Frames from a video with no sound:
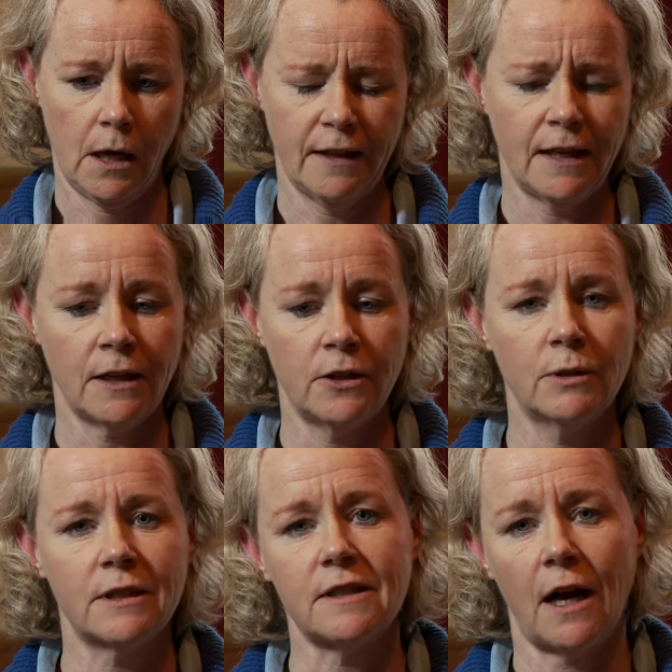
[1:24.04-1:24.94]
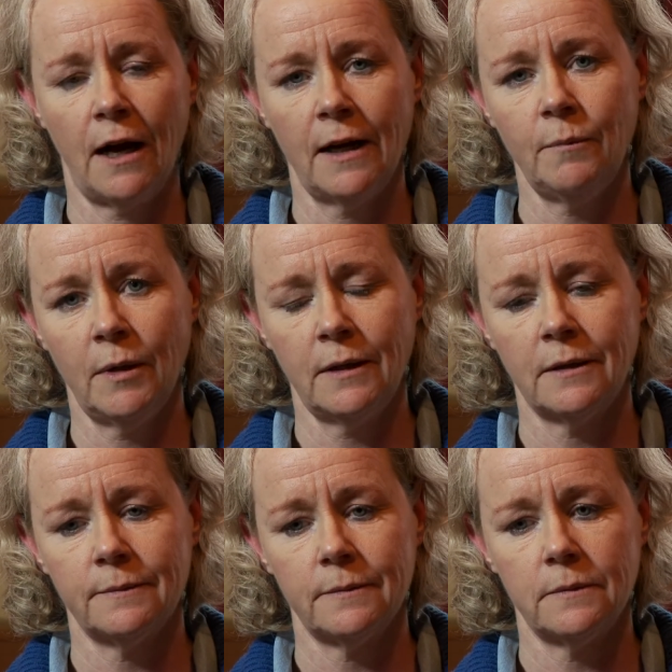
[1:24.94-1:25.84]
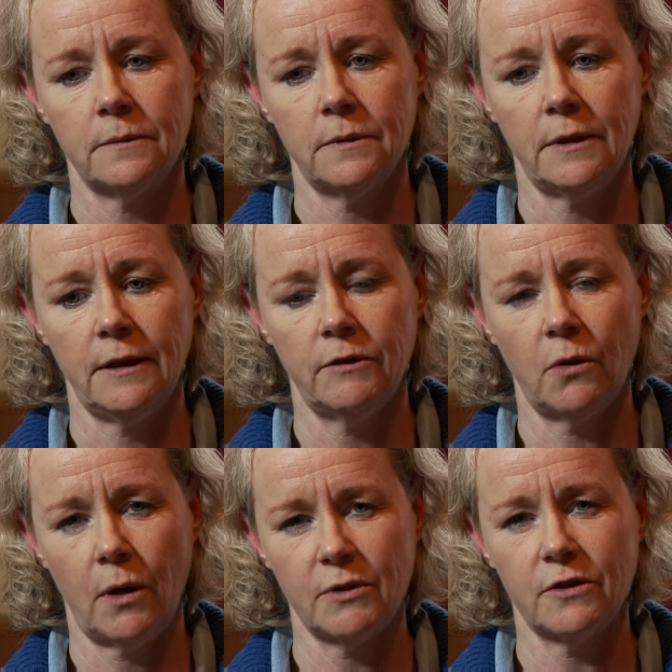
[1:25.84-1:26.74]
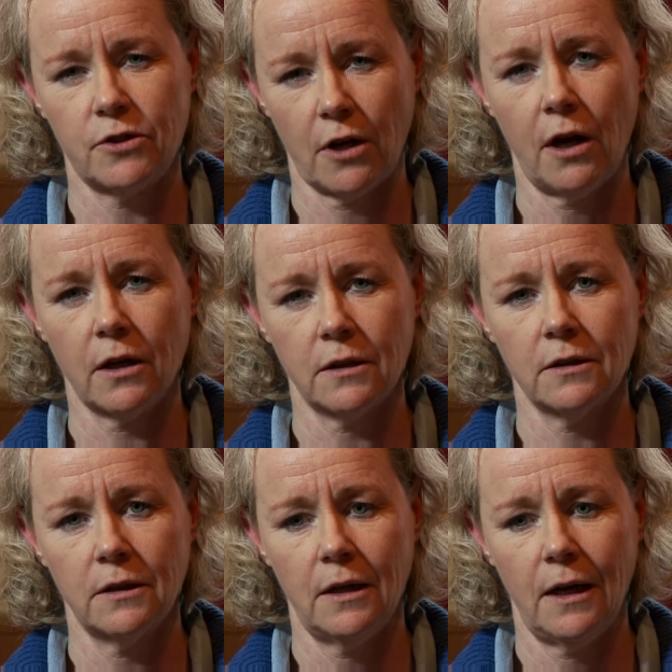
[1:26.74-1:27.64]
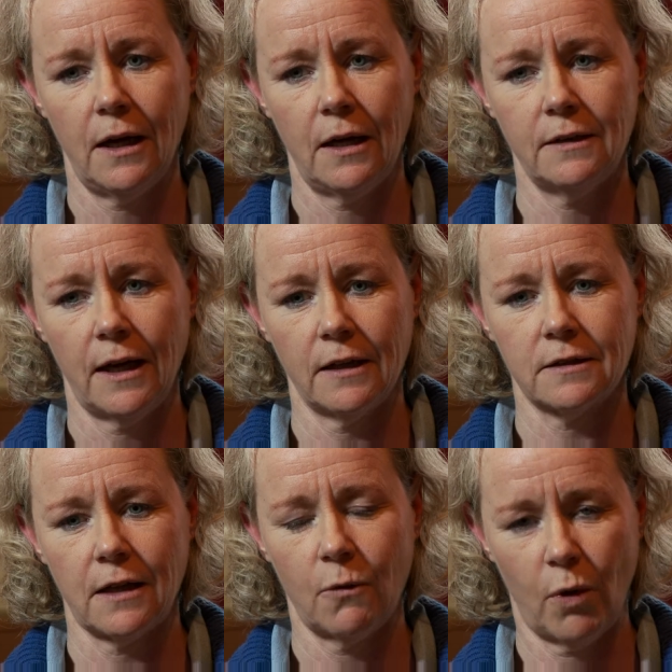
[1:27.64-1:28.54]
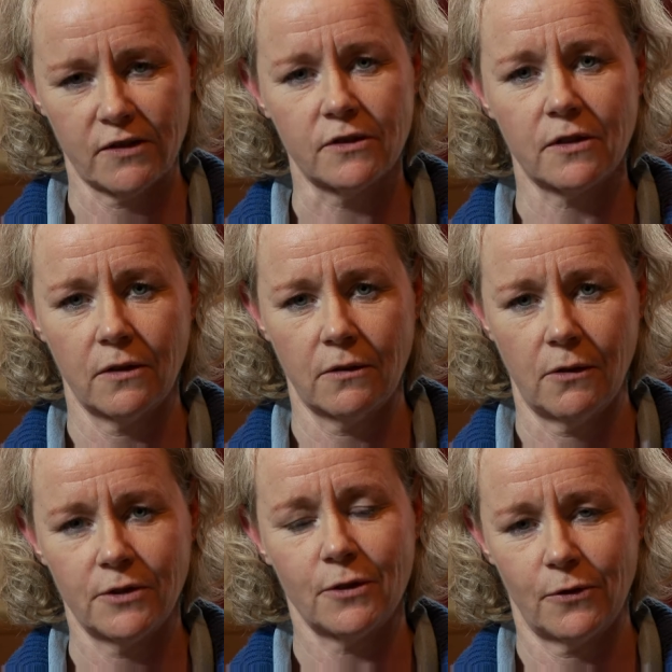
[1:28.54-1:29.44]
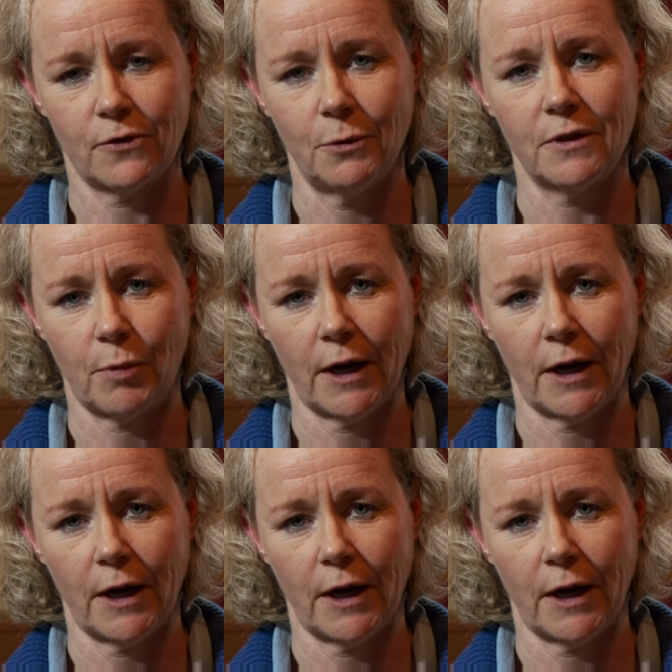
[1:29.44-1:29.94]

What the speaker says: I think I knew at the time, even though I was in shock, that I wasn't going to go through with the